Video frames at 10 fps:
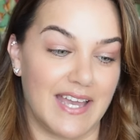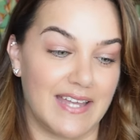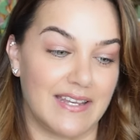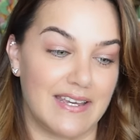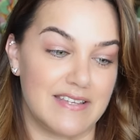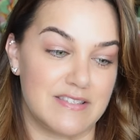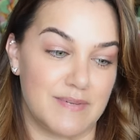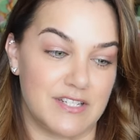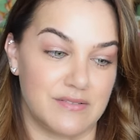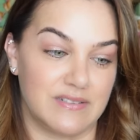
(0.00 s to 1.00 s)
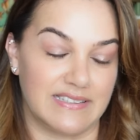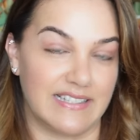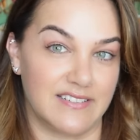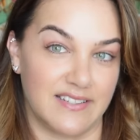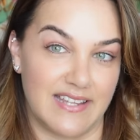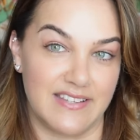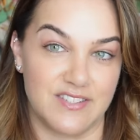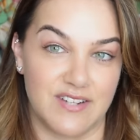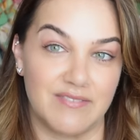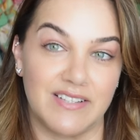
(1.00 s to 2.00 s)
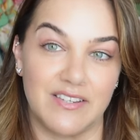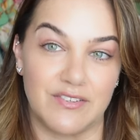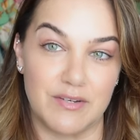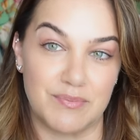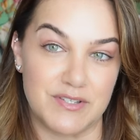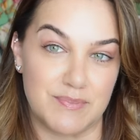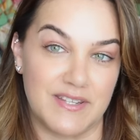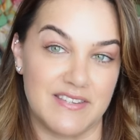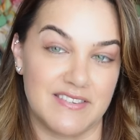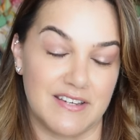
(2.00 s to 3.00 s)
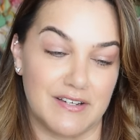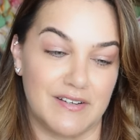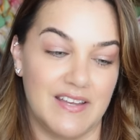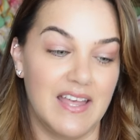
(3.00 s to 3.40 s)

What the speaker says: at a special collection that's traveling through Brisbane, so